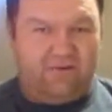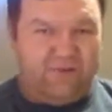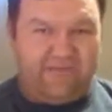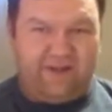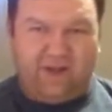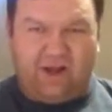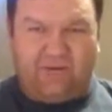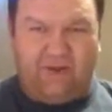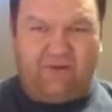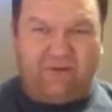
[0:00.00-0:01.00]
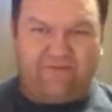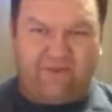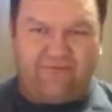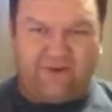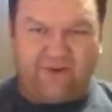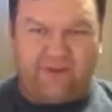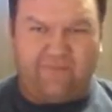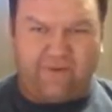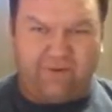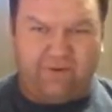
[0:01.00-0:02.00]
maybe talking about whenever the first
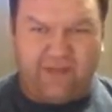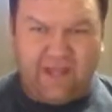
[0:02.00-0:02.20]
episode